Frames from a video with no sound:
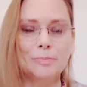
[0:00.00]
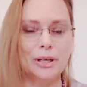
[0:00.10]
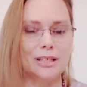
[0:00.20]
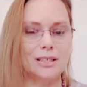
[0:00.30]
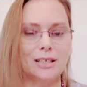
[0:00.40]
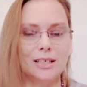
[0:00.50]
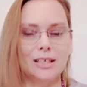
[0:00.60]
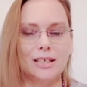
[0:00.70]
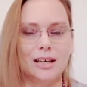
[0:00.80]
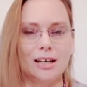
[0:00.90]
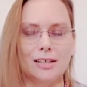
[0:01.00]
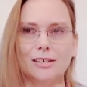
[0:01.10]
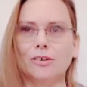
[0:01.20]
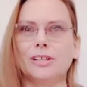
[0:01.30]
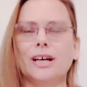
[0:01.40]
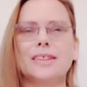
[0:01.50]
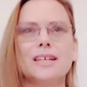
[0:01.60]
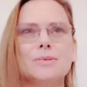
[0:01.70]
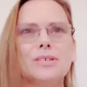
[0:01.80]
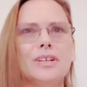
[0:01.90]
But I
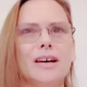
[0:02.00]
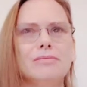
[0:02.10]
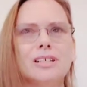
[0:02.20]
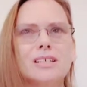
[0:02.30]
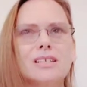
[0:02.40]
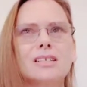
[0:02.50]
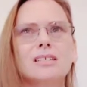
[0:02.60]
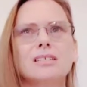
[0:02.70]
think it was on Netflix.